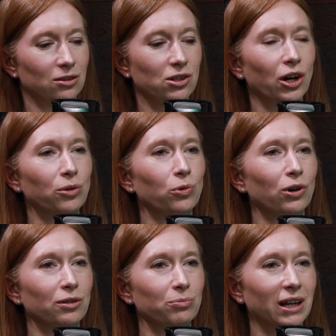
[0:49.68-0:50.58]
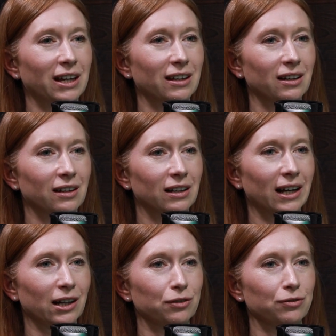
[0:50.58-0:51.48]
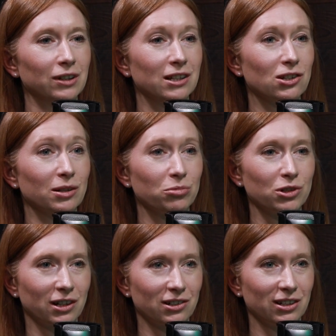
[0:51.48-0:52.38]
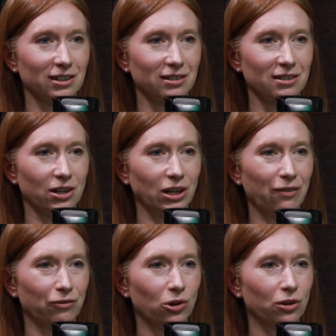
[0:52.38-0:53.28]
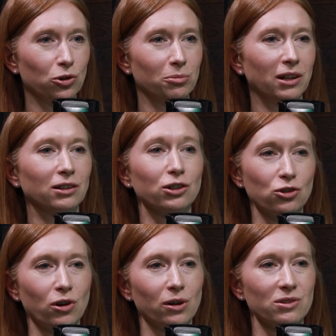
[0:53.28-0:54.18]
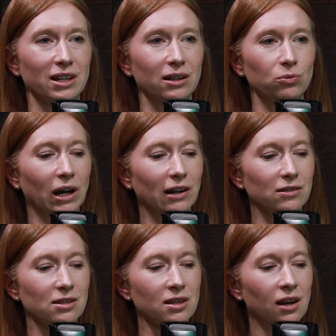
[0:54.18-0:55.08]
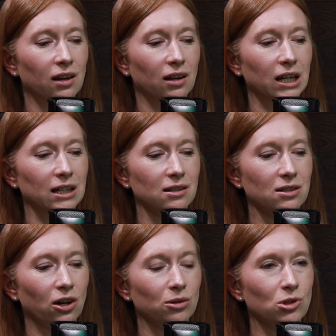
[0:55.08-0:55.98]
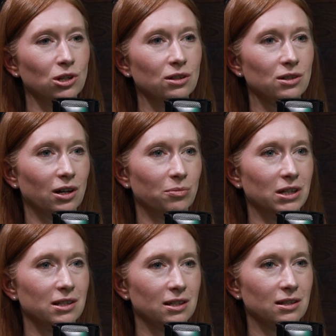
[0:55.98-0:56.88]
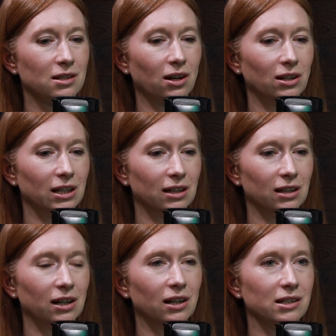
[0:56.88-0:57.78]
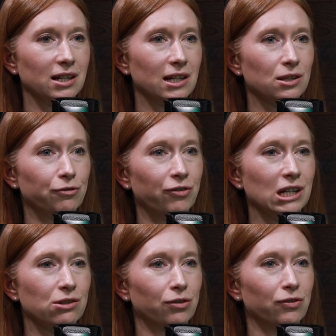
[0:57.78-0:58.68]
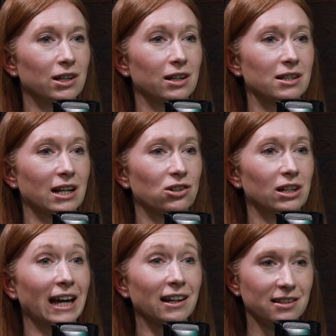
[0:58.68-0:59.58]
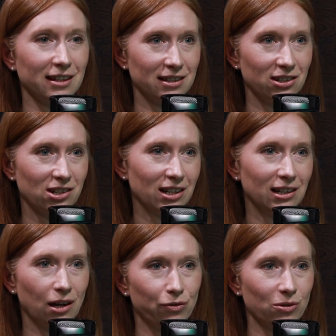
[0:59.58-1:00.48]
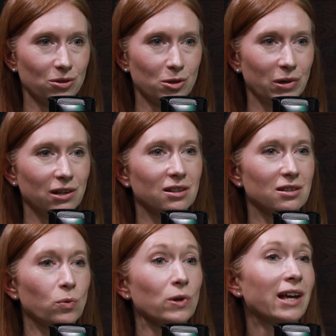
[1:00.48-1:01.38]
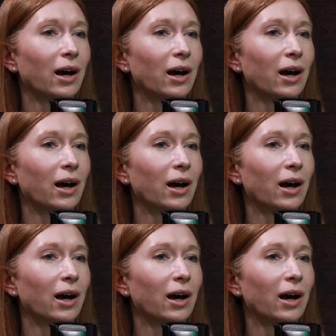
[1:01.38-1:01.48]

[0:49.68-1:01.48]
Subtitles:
type 1 being a lack of insulin production, so you haven't got the hormone that controls it. Whereas in type 2 diabetes, certainly in the early days, the feature of it is actually excess insulin levels, because what's